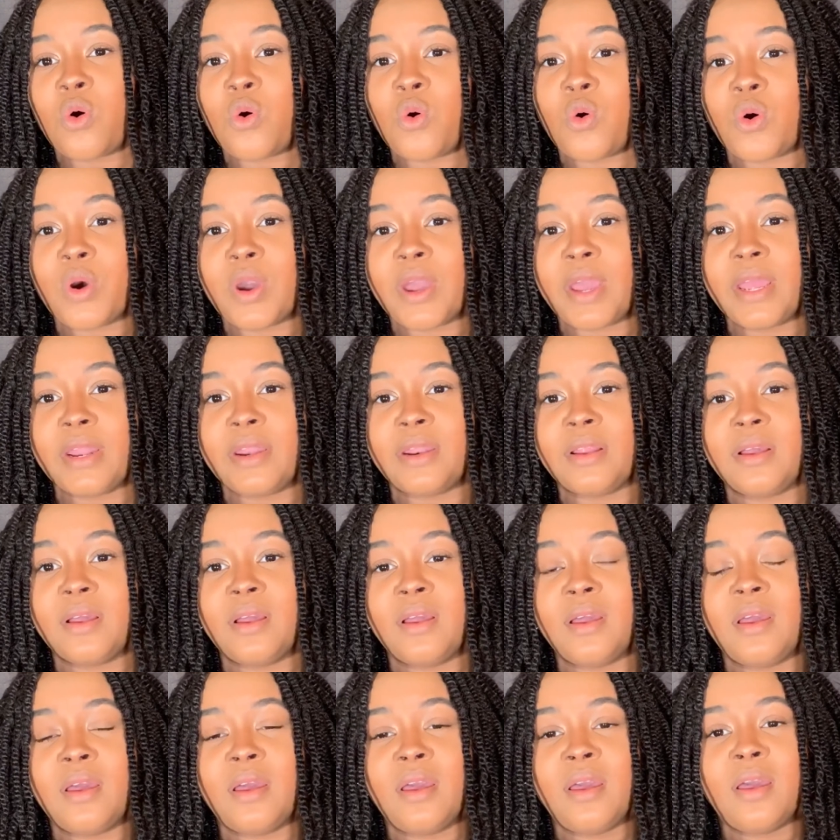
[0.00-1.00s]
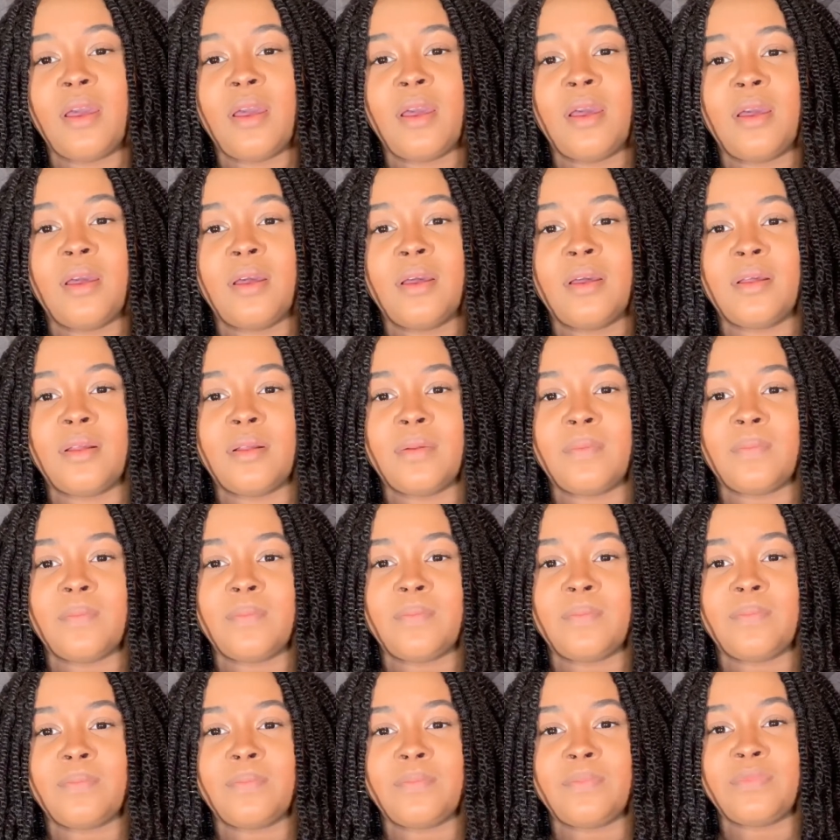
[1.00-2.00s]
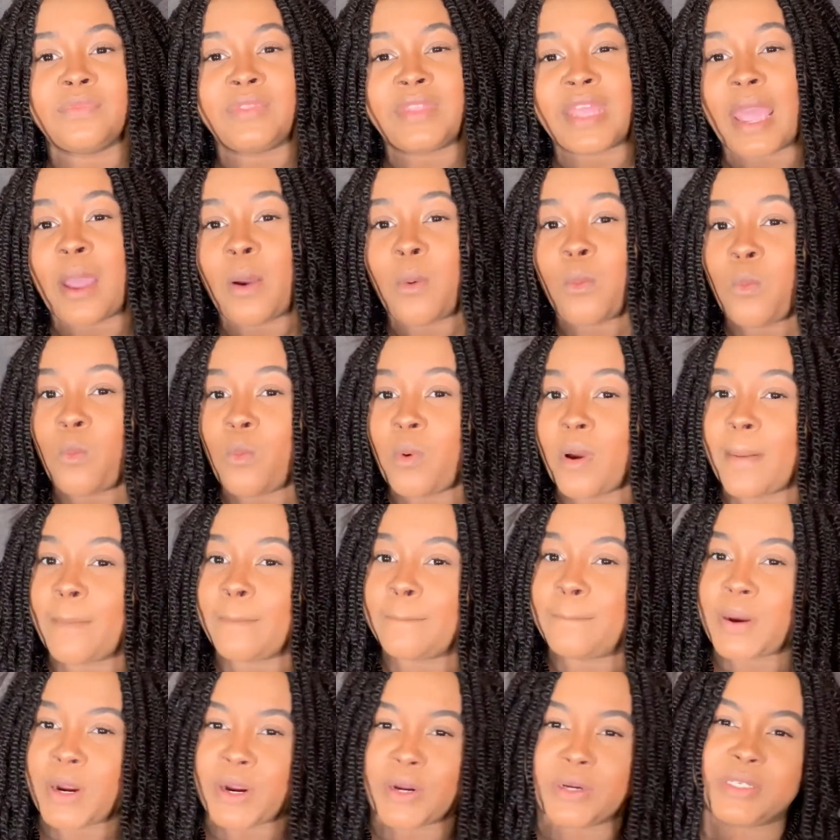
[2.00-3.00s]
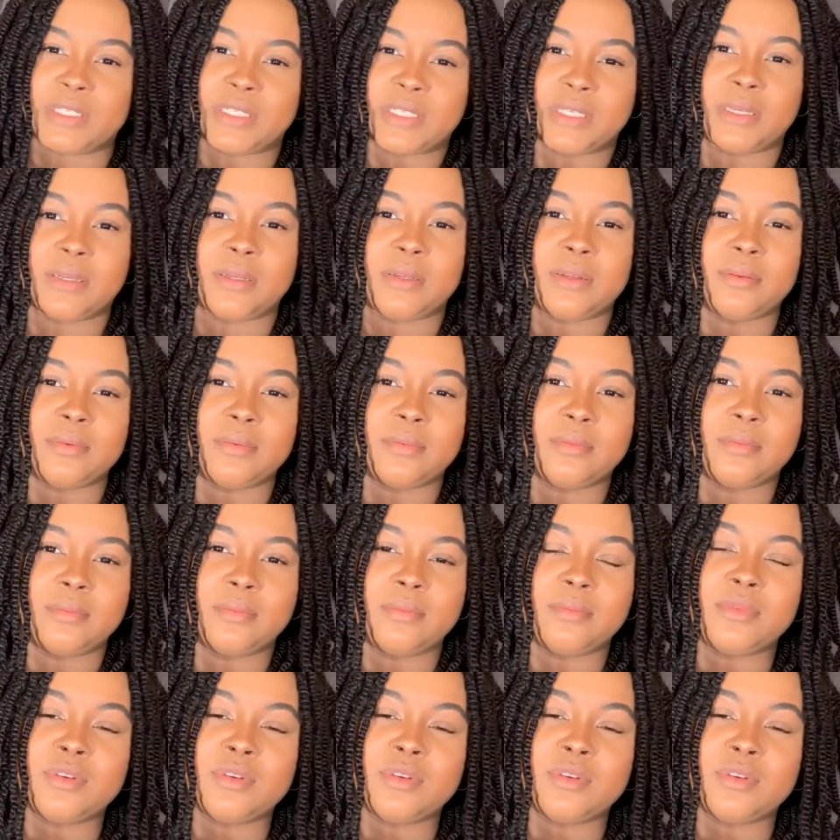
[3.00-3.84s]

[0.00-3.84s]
on that one person.